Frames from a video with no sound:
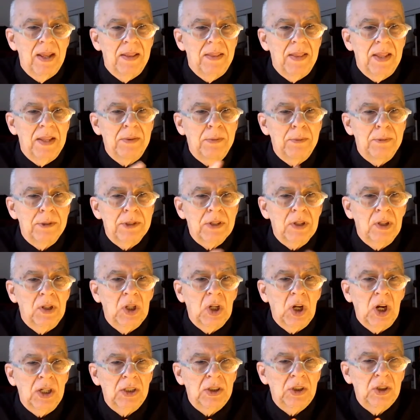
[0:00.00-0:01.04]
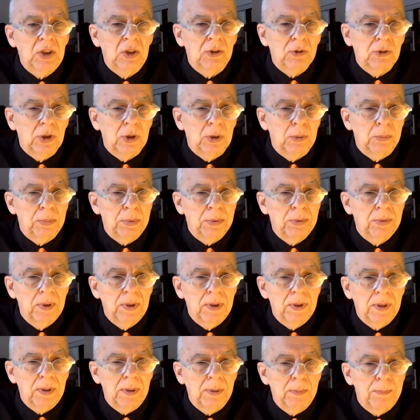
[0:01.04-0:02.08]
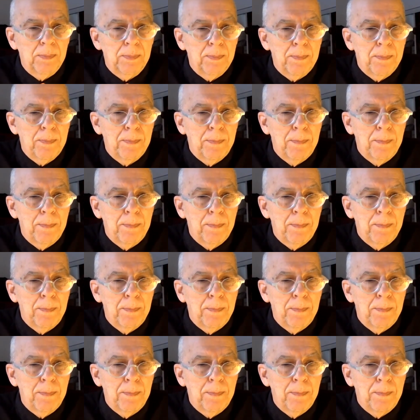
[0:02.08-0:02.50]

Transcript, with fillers: Then there was a large group, um,